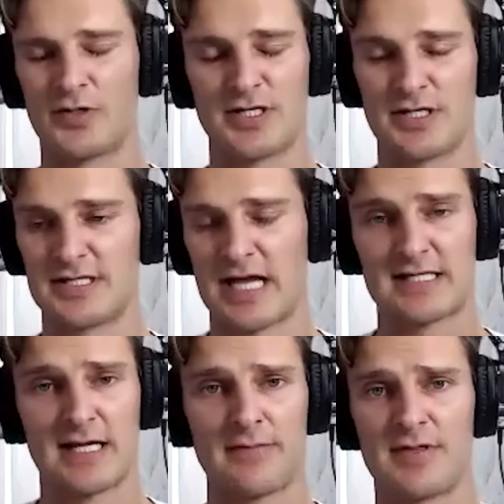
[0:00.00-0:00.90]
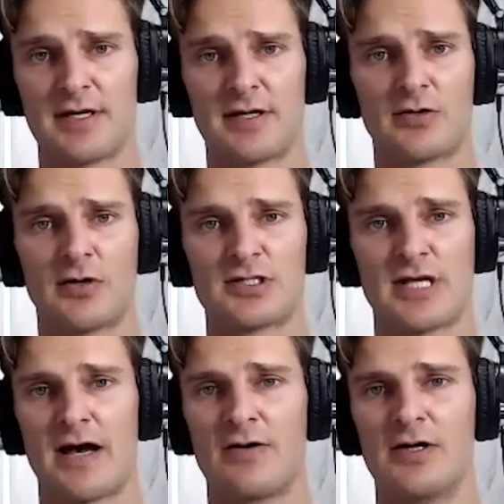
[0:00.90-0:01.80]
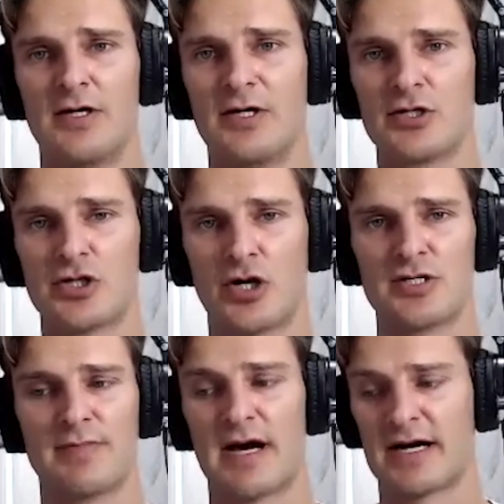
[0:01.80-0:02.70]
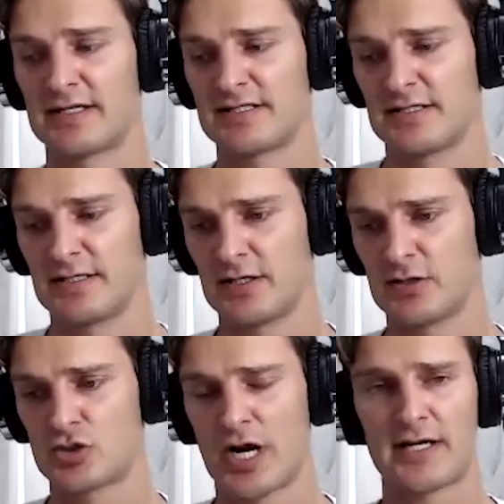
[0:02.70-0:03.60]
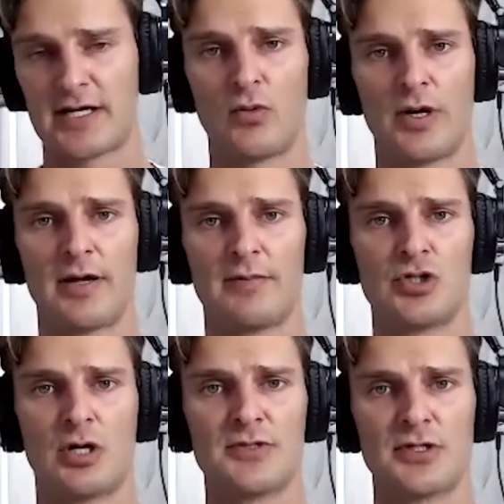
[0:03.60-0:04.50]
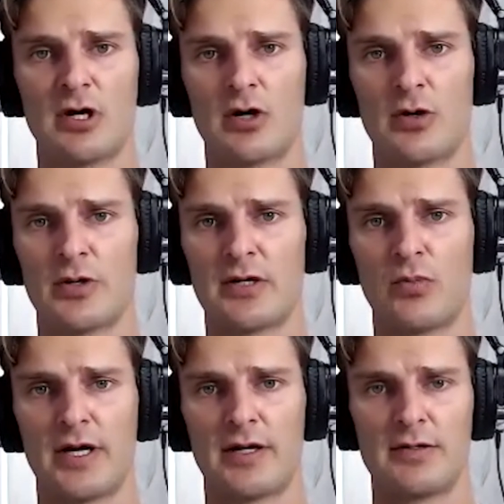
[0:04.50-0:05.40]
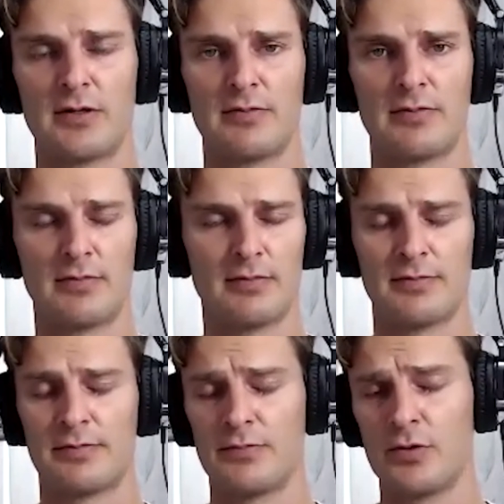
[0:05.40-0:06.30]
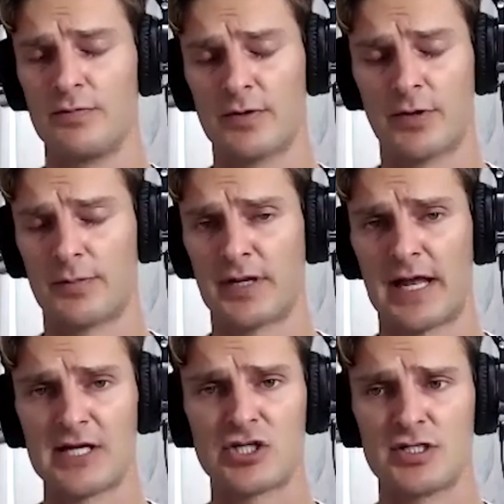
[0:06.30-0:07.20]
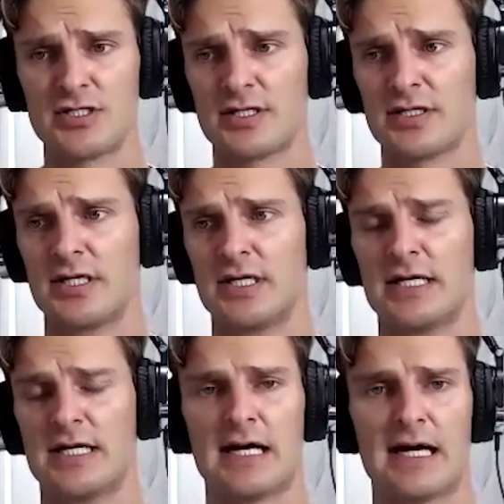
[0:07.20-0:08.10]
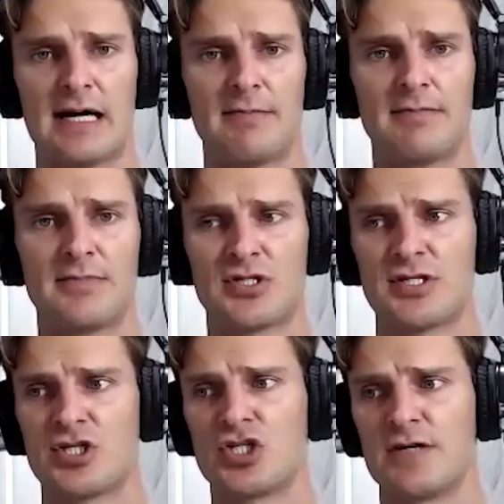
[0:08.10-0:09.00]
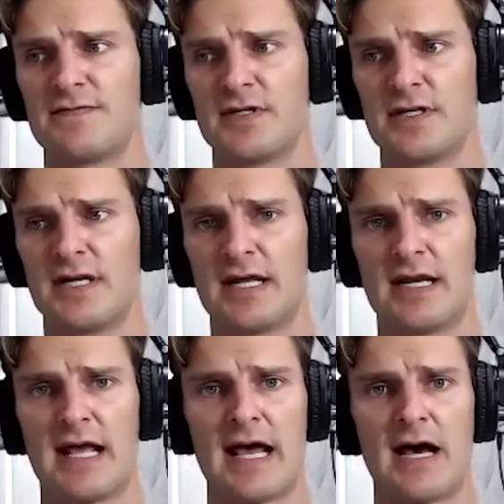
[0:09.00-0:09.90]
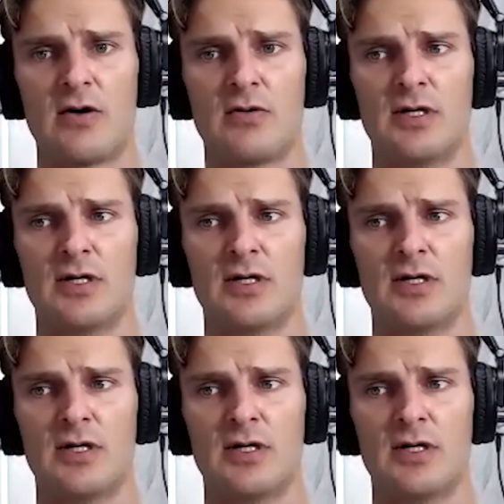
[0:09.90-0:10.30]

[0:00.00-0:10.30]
seeing the exact same thing across our chosen markets, and tracking where jobs are going and where movement of populations, and just the shift in how